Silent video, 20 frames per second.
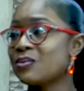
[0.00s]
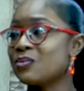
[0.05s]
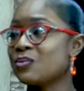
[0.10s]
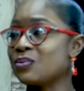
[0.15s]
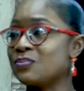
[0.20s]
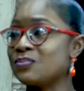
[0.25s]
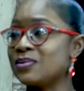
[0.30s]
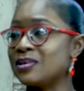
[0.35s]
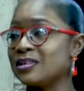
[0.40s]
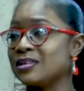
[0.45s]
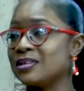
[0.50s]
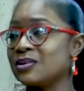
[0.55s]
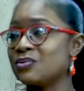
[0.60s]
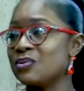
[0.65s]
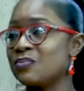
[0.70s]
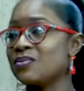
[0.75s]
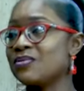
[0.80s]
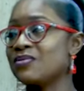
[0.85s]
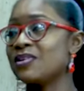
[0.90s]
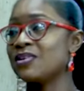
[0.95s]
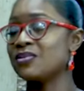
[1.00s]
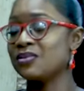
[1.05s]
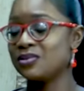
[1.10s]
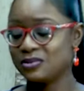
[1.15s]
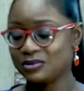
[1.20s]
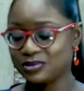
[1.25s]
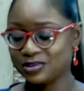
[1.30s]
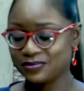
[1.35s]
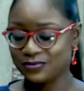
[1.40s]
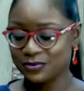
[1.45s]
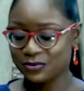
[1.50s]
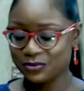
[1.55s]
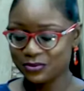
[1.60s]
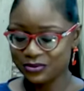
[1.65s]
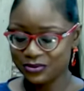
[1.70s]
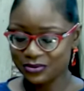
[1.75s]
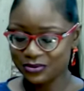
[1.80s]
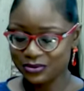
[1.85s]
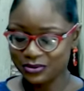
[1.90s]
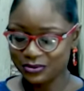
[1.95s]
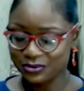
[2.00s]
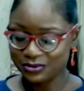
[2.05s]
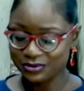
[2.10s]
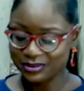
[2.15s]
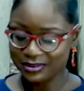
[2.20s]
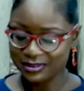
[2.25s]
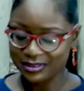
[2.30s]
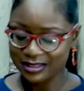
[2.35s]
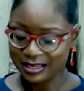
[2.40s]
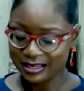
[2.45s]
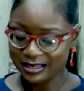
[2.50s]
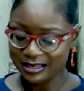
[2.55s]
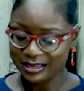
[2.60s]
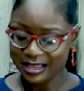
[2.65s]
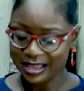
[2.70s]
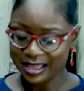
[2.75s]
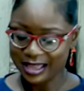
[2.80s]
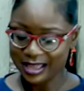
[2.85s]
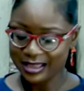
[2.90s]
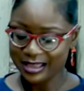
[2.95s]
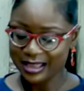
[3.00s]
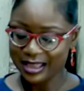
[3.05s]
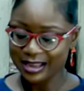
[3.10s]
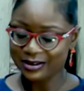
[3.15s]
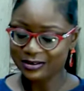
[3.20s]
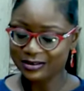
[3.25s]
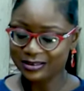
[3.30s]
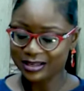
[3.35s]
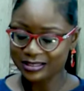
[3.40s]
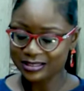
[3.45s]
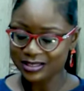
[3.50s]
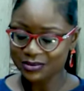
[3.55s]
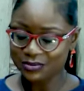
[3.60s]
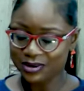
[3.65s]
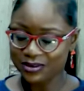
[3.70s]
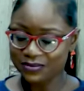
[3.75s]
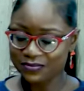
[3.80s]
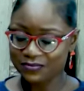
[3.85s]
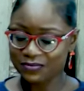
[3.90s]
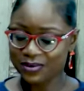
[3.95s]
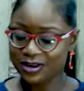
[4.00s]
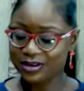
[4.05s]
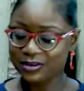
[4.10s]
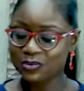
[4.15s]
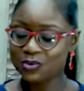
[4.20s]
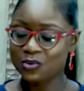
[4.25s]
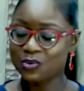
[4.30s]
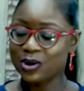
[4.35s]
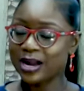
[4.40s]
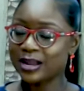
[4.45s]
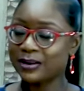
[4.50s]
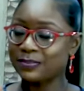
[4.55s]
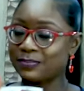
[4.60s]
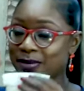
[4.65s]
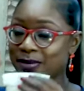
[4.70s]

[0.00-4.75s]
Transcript: would be very useful, you know. Then I connected with a friend who I